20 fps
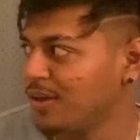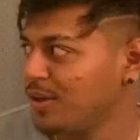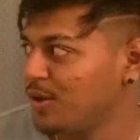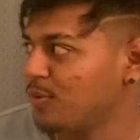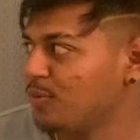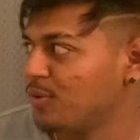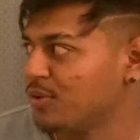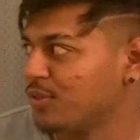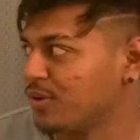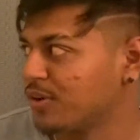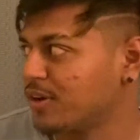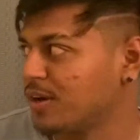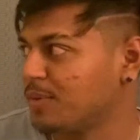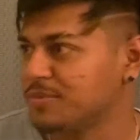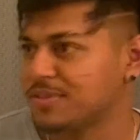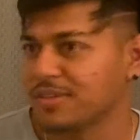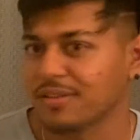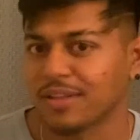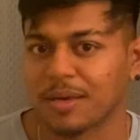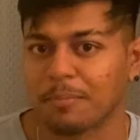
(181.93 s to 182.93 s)
whether it comes
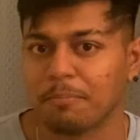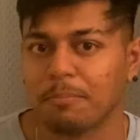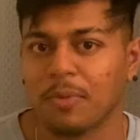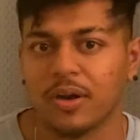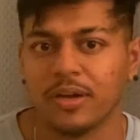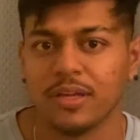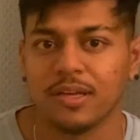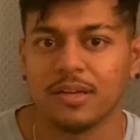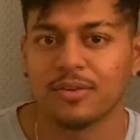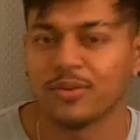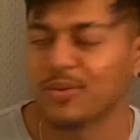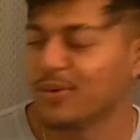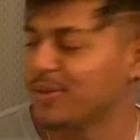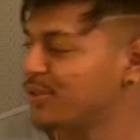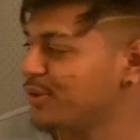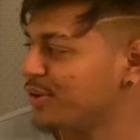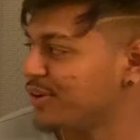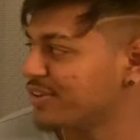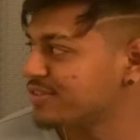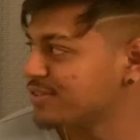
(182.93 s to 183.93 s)
to like money or
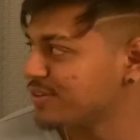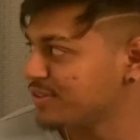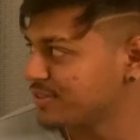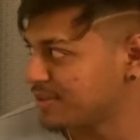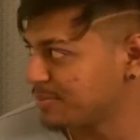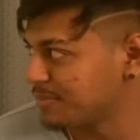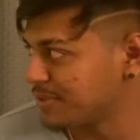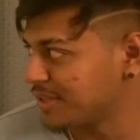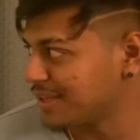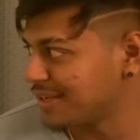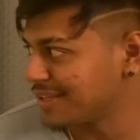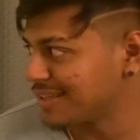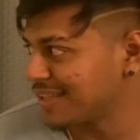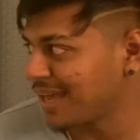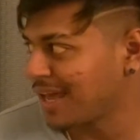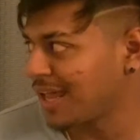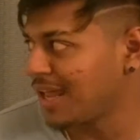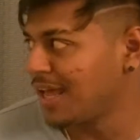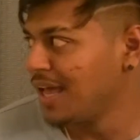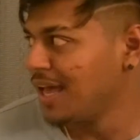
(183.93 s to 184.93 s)
looks or something like
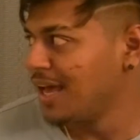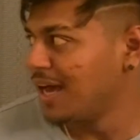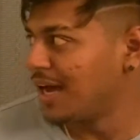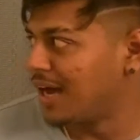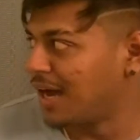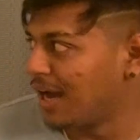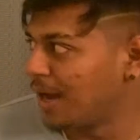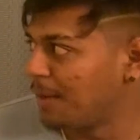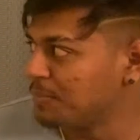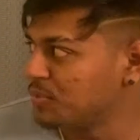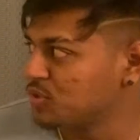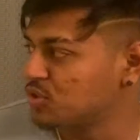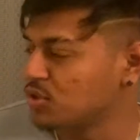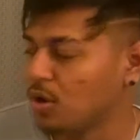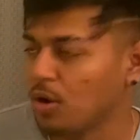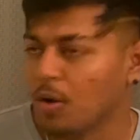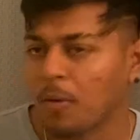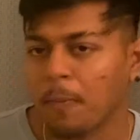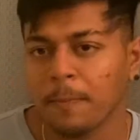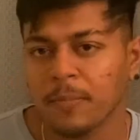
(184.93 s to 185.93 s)
that.
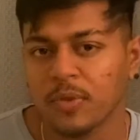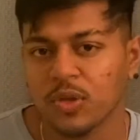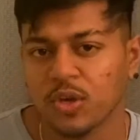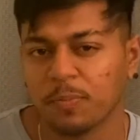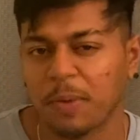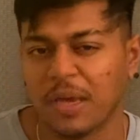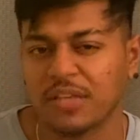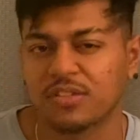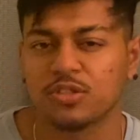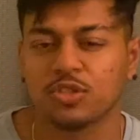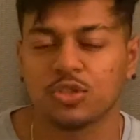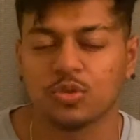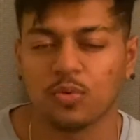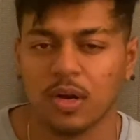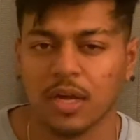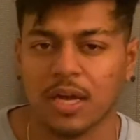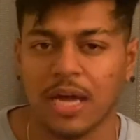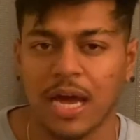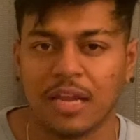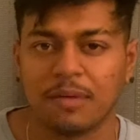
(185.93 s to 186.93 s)
So you basically just want
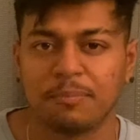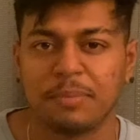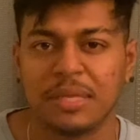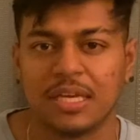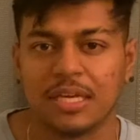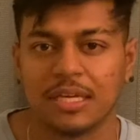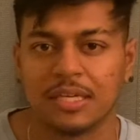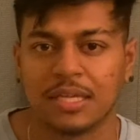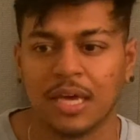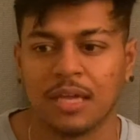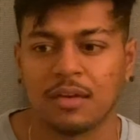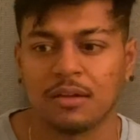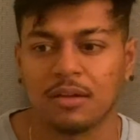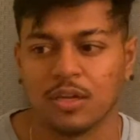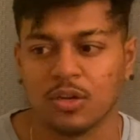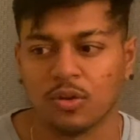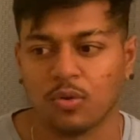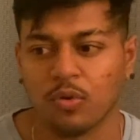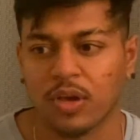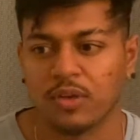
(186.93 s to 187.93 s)
to kind of be content
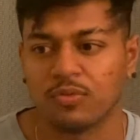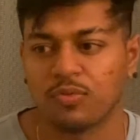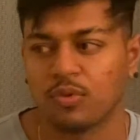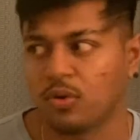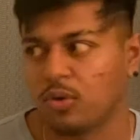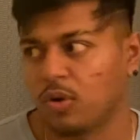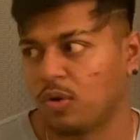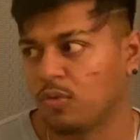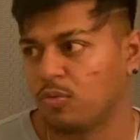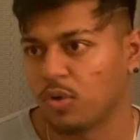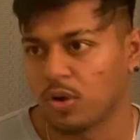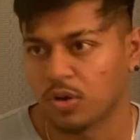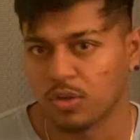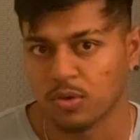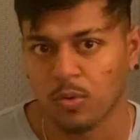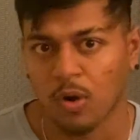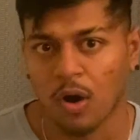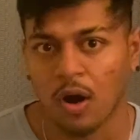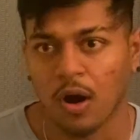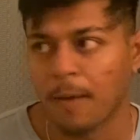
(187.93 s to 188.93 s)
and grateful of where
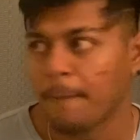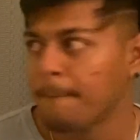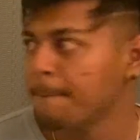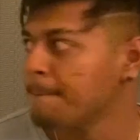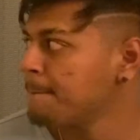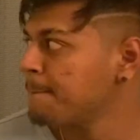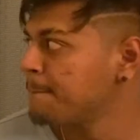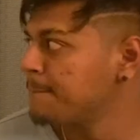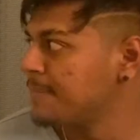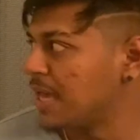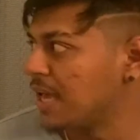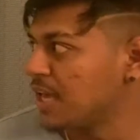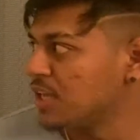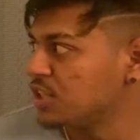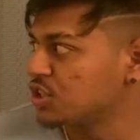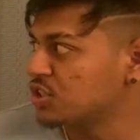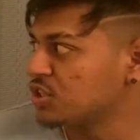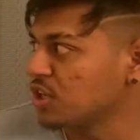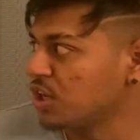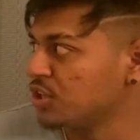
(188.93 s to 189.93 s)
you are, and
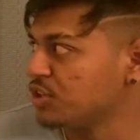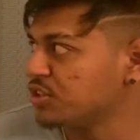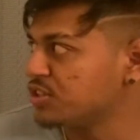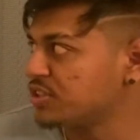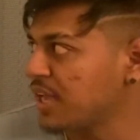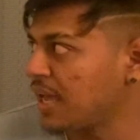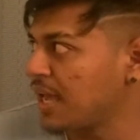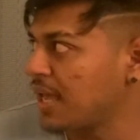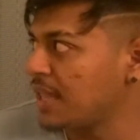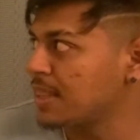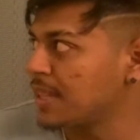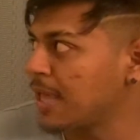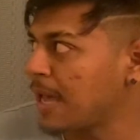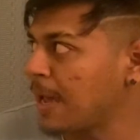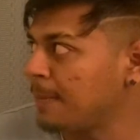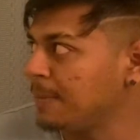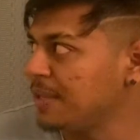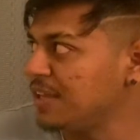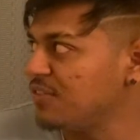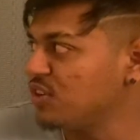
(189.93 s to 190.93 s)
just understand
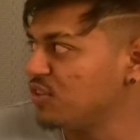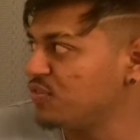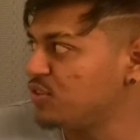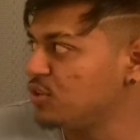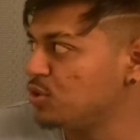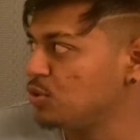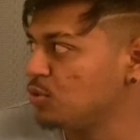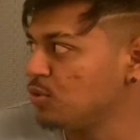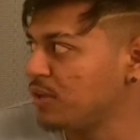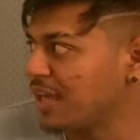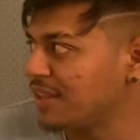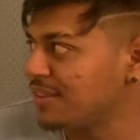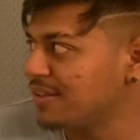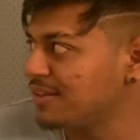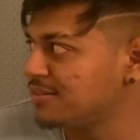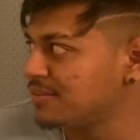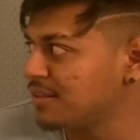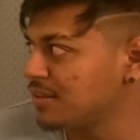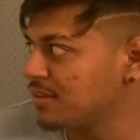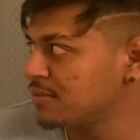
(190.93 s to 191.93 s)
that even if you do get
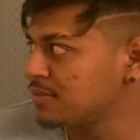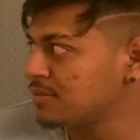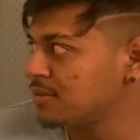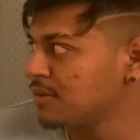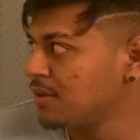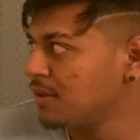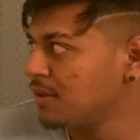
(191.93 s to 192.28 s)
these things,